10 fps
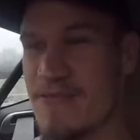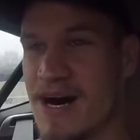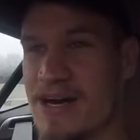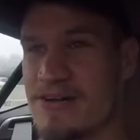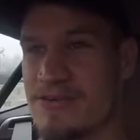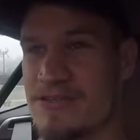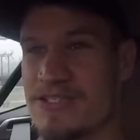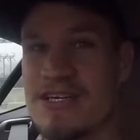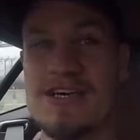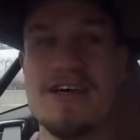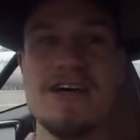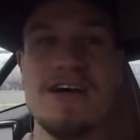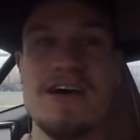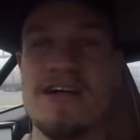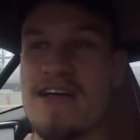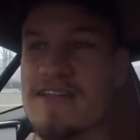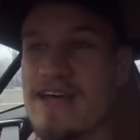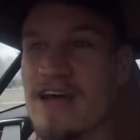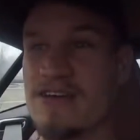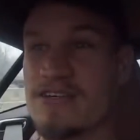miles,
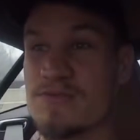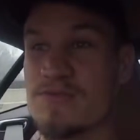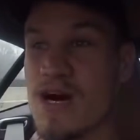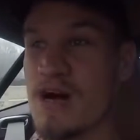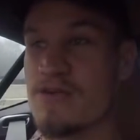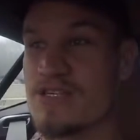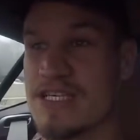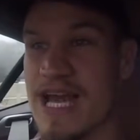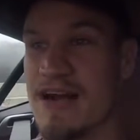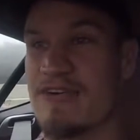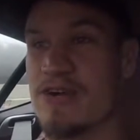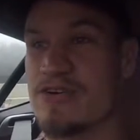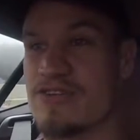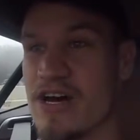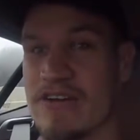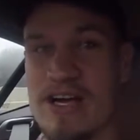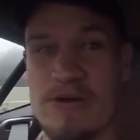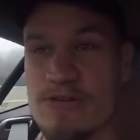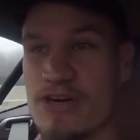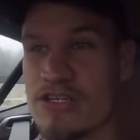then I will just carry on driving. I
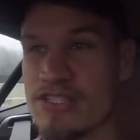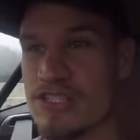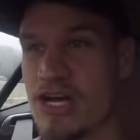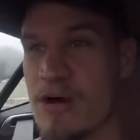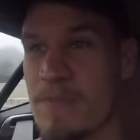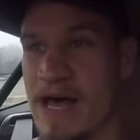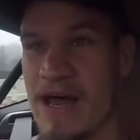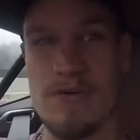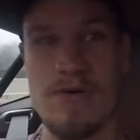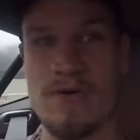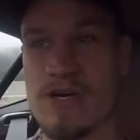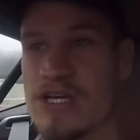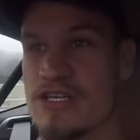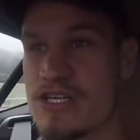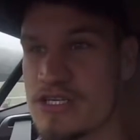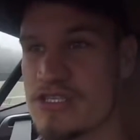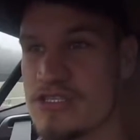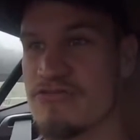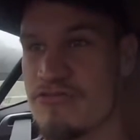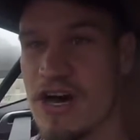will not stop, and I will
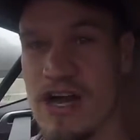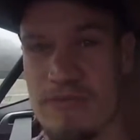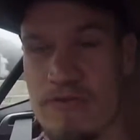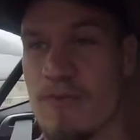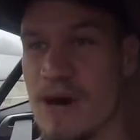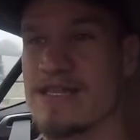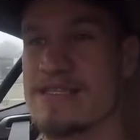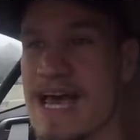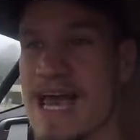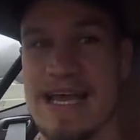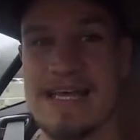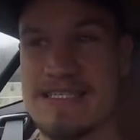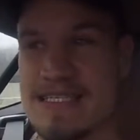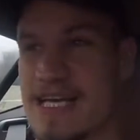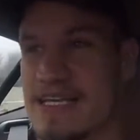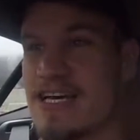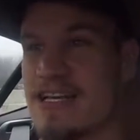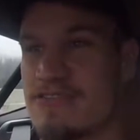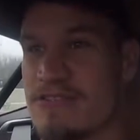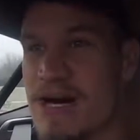just drive on one tank
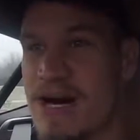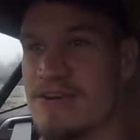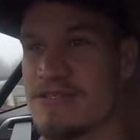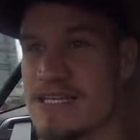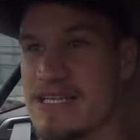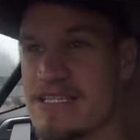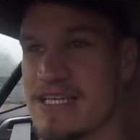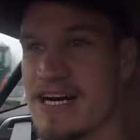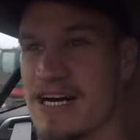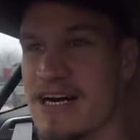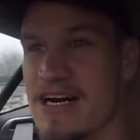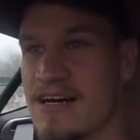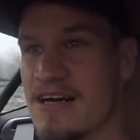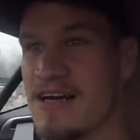600 miles in this car,